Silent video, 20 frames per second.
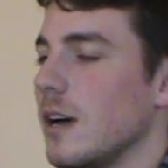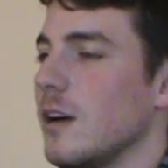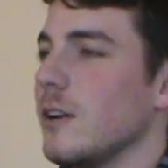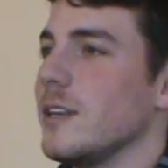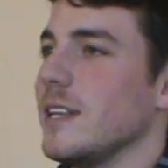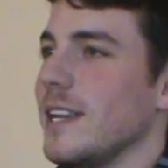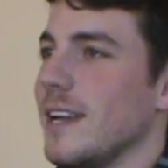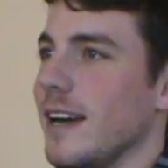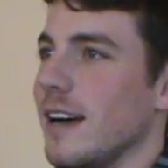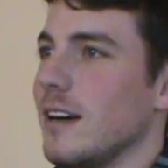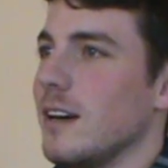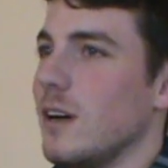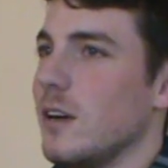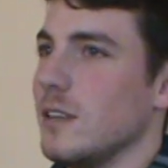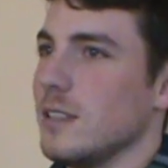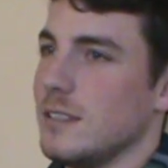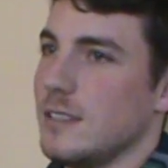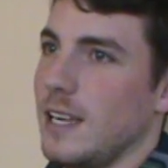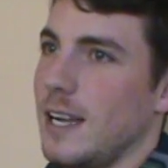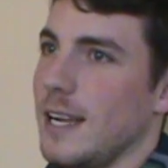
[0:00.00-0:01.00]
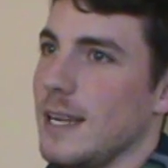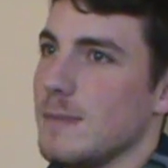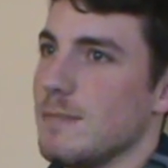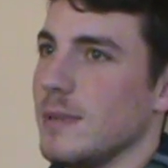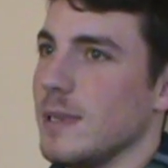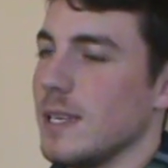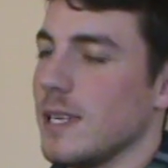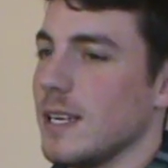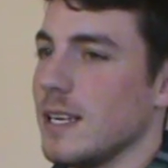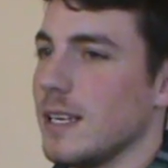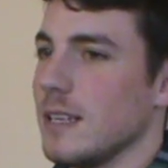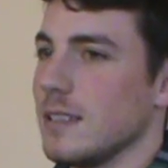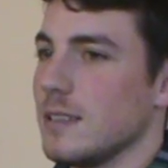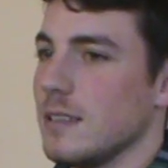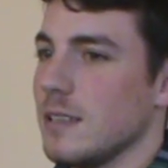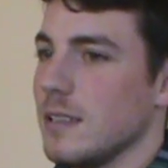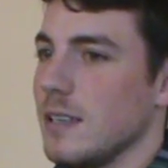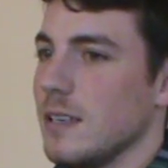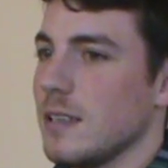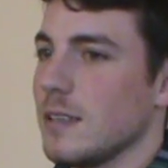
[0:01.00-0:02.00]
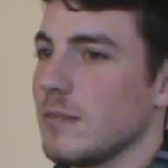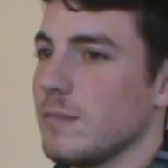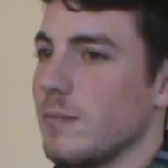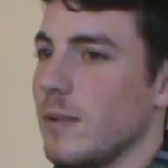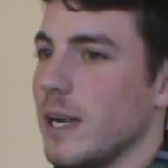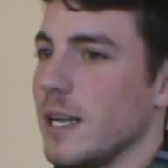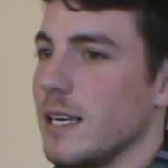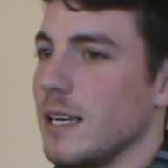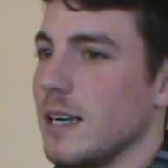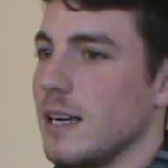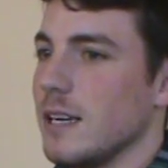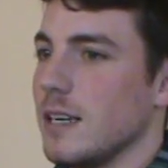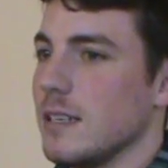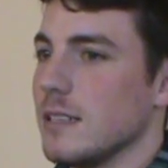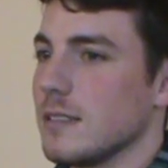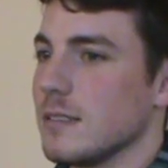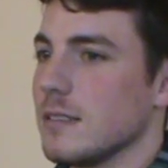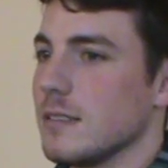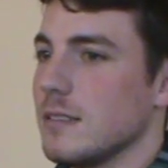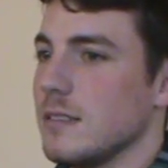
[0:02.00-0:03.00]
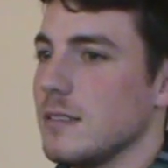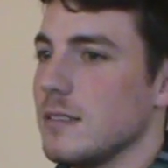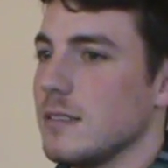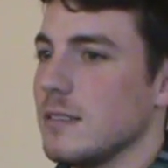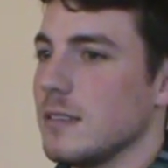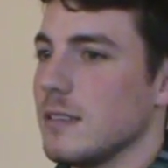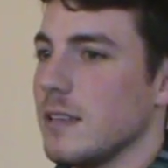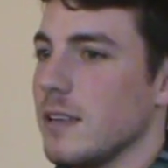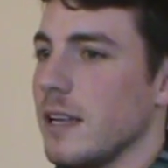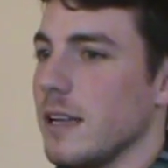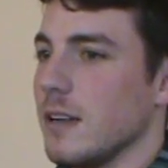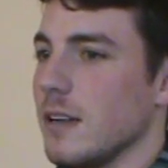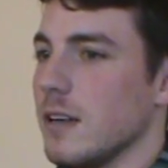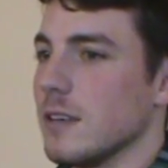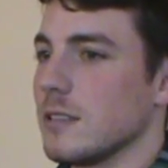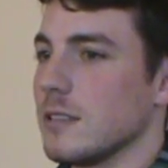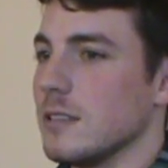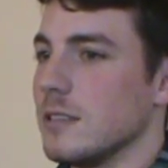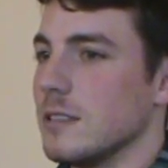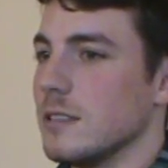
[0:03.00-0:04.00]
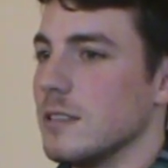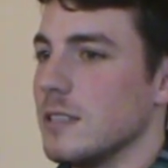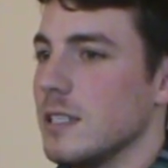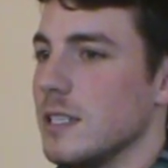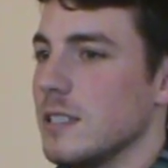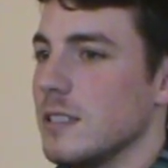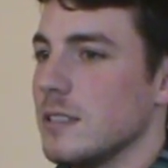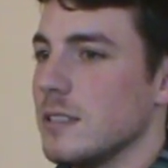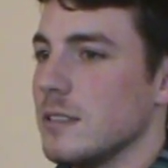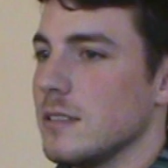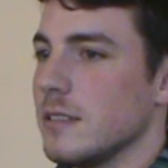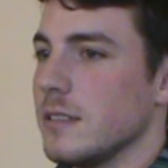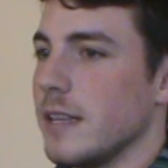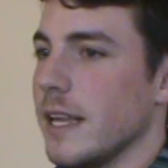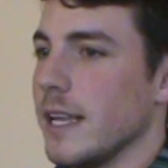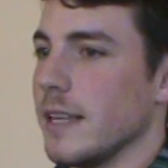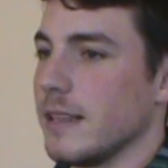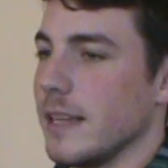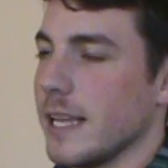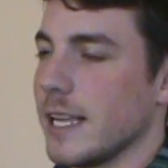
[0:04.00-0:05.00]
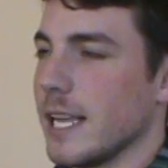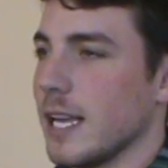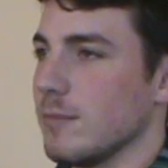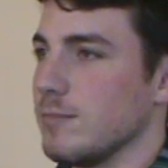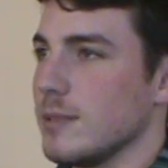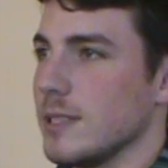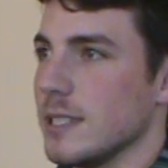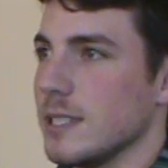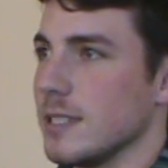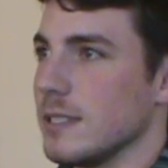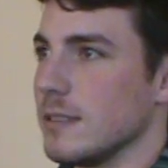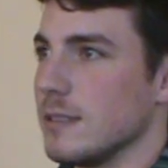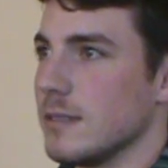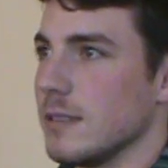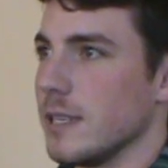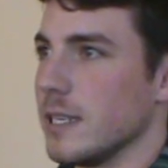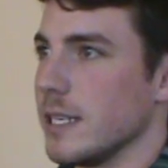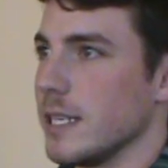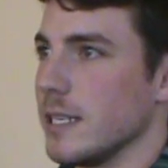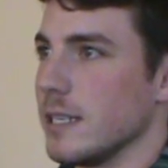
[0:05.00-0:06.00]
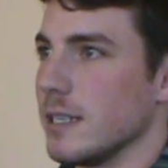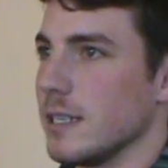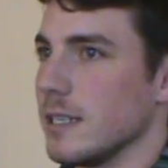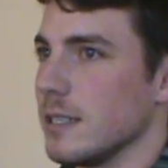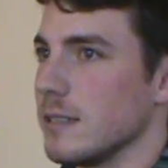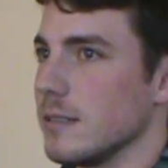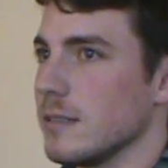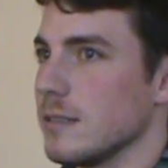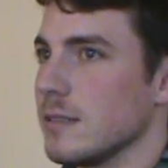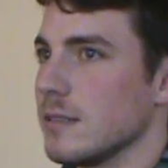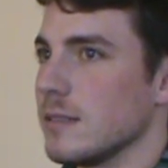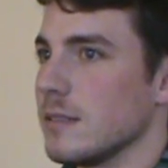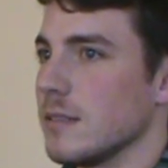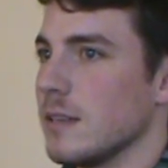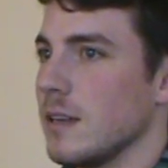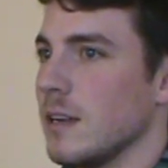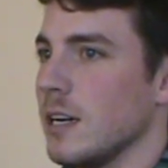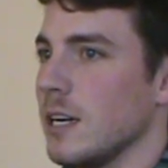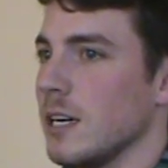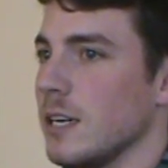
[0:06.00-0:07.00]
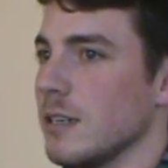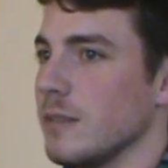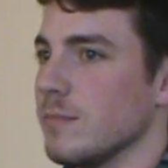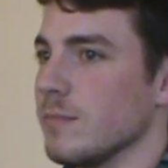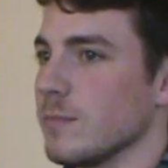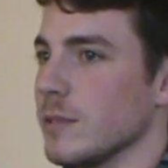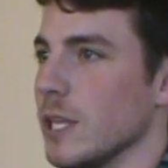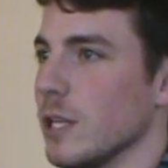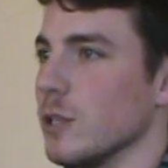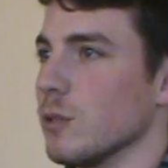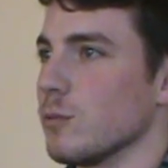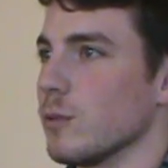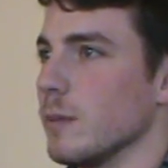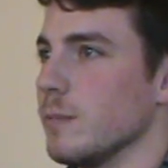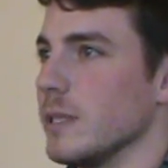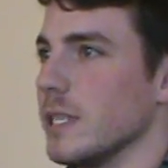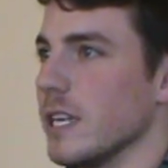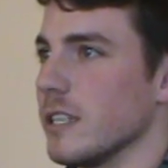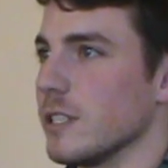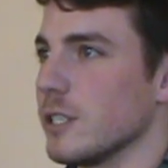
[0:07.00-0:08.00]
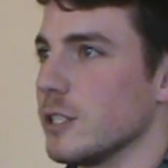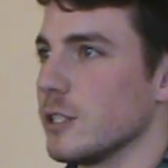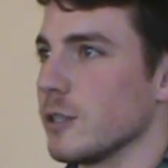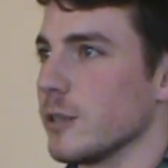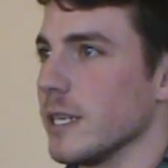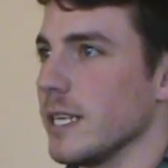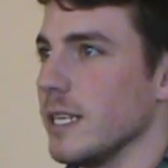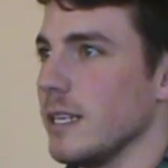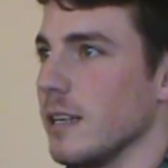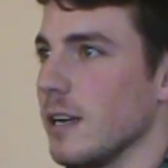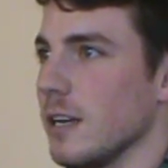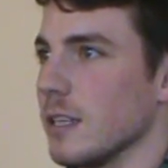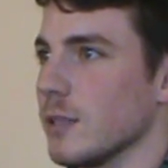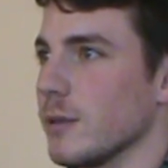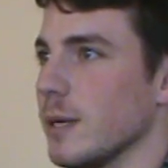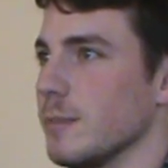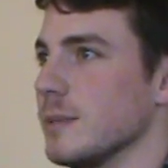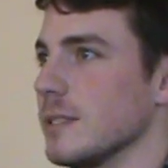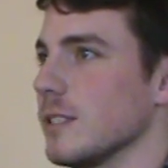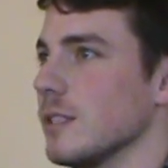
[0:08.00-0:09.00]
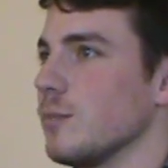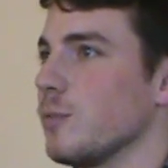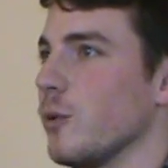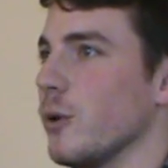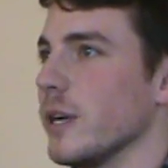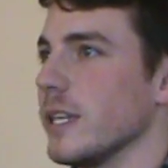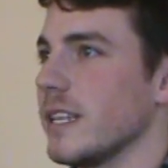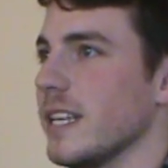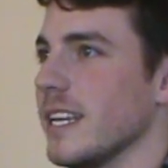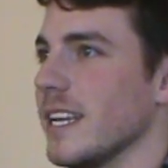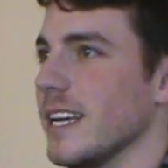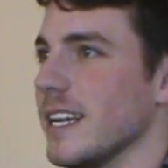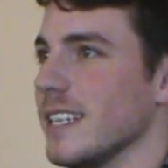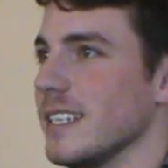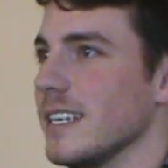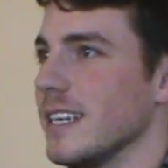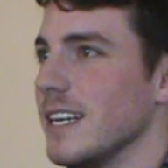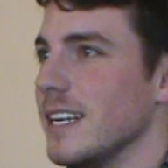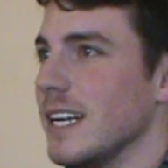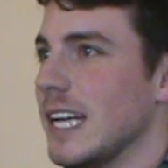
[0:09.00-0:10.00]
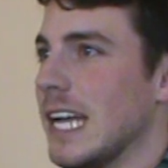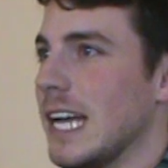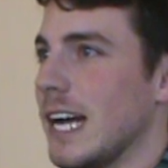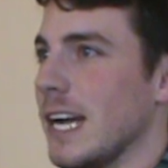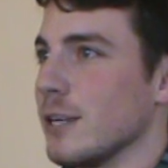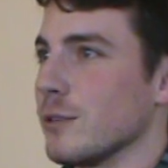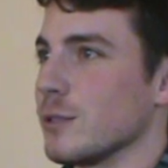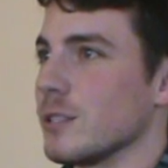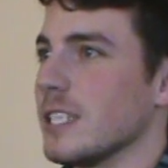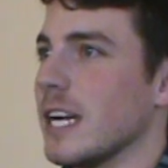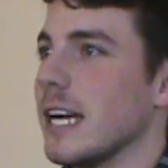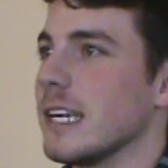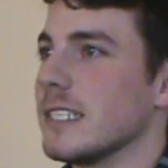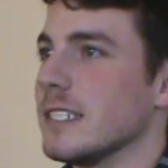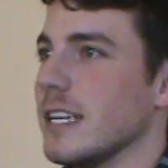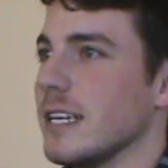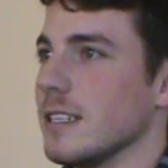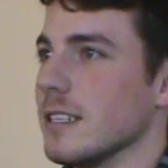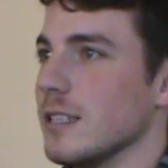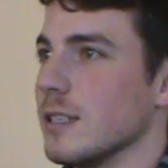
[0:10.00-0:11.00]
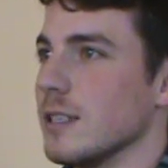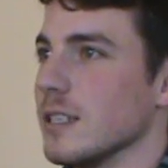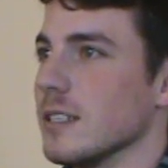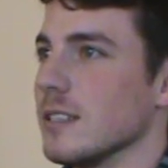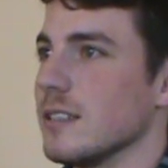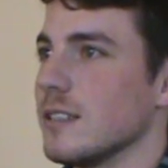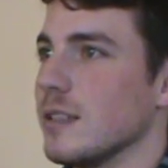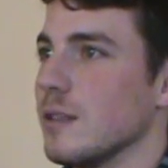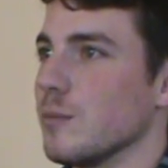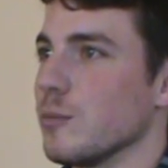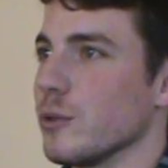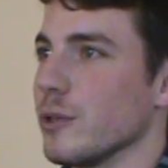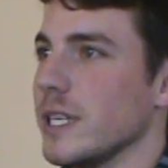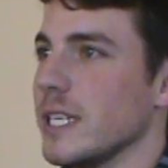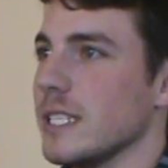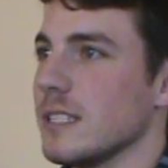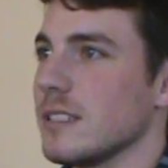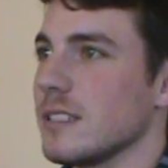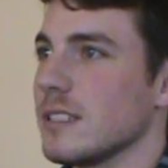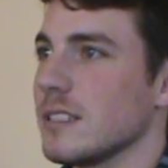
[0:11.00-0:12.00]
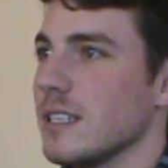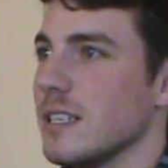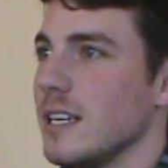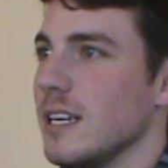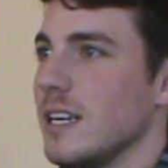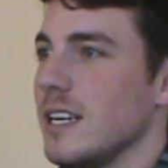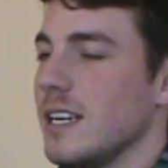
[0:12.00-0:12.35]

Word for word: Oh yeah, all the time, and uh, my uh, aunt and uncle, they they kept a a uh, um, yellow ribbon on their tree all the way up to the oh, point that I, I retired out of the, the Marines.